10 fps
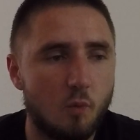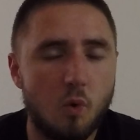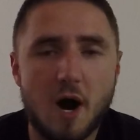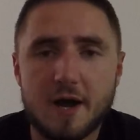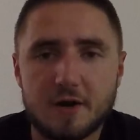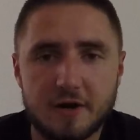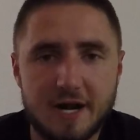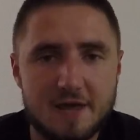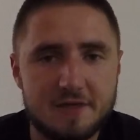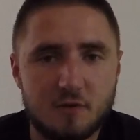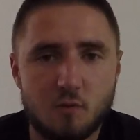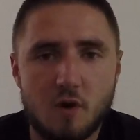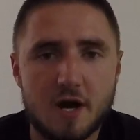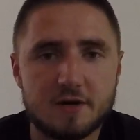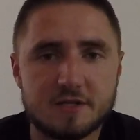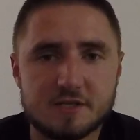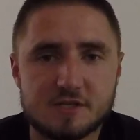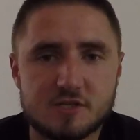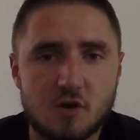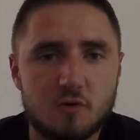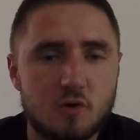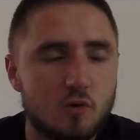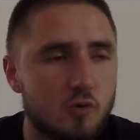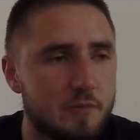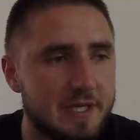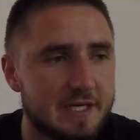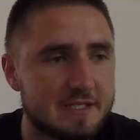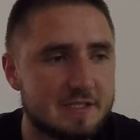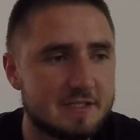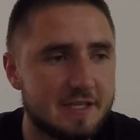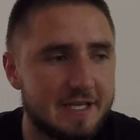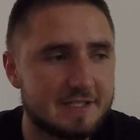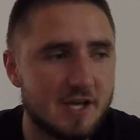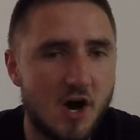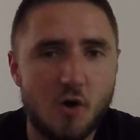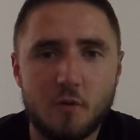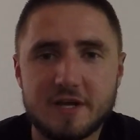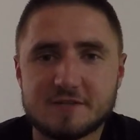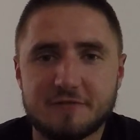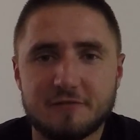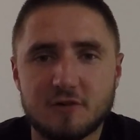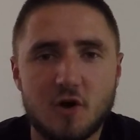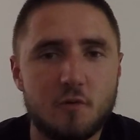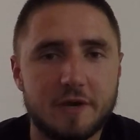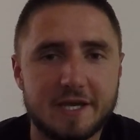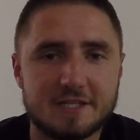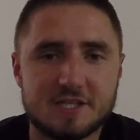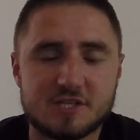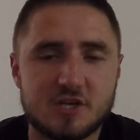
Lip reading: water. And I think water is so cool because it's always flowing. It just